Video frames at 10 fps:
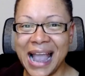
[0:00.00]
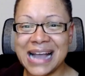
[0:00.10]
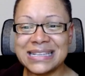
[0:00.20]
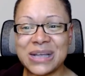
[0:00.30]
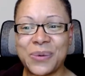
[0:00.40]

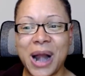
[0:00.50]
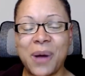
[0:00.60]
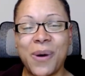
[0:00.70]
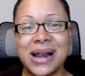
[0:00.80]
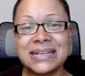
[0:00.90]
And so, what I
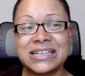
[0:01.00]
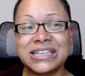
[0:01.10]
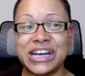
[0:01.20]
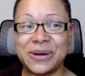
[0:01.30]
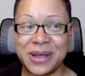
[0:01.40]
wanted to
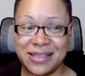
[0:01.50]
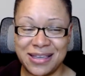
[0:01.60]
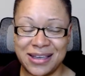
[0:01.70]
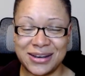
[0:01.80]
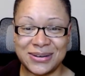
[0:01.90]
share with
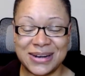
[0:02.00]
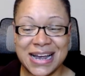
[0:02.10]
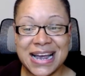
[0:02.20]
you